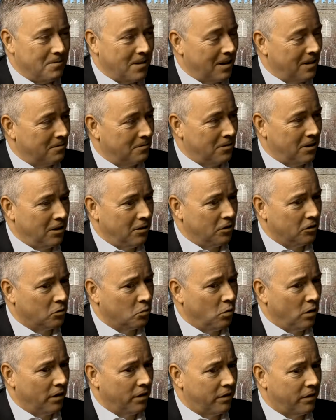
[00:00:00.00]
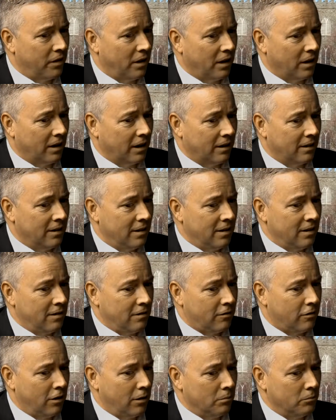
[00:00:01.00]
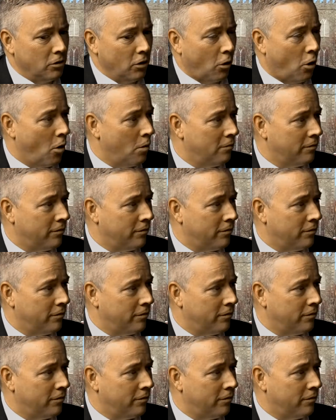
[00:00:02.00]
that deals with from your home